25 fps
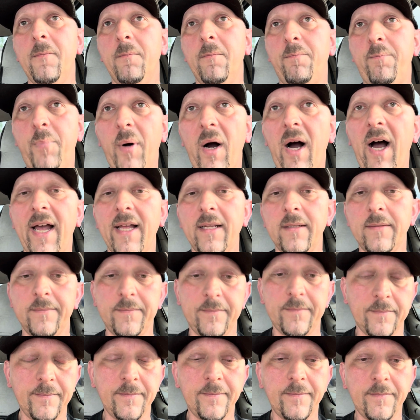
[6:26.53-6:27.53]
but
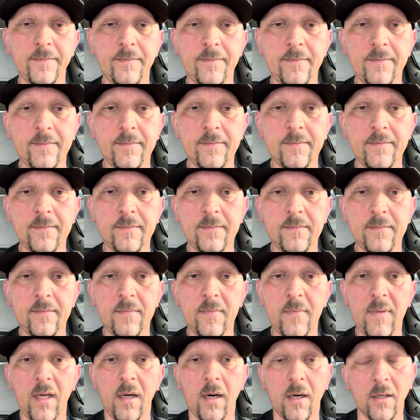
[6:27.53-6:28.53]

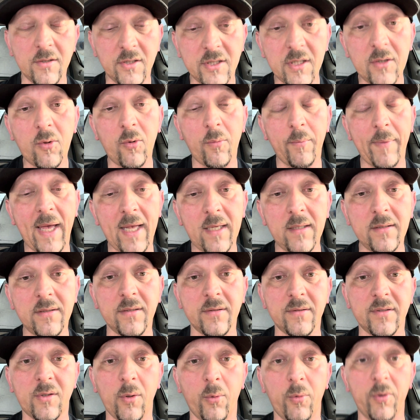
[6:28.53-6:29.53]
our general manager
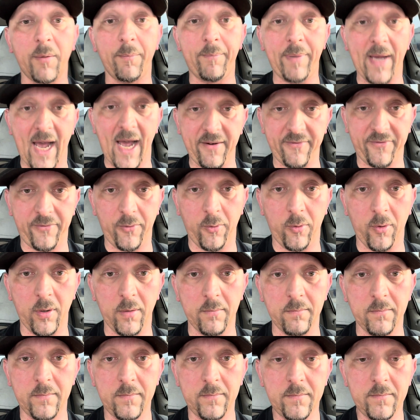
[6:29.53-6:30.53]
is going to bat for
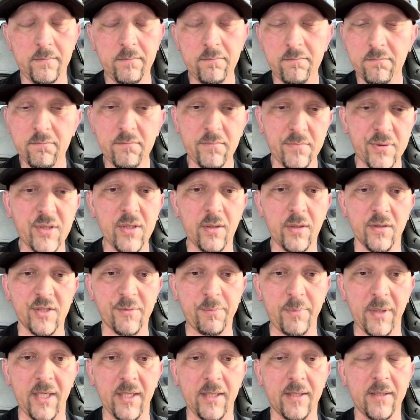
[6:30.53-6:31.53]
him, so to
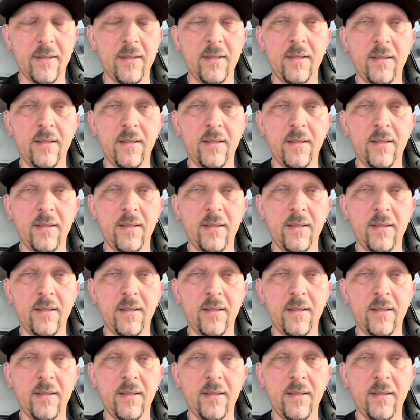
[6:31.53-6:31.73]
speak,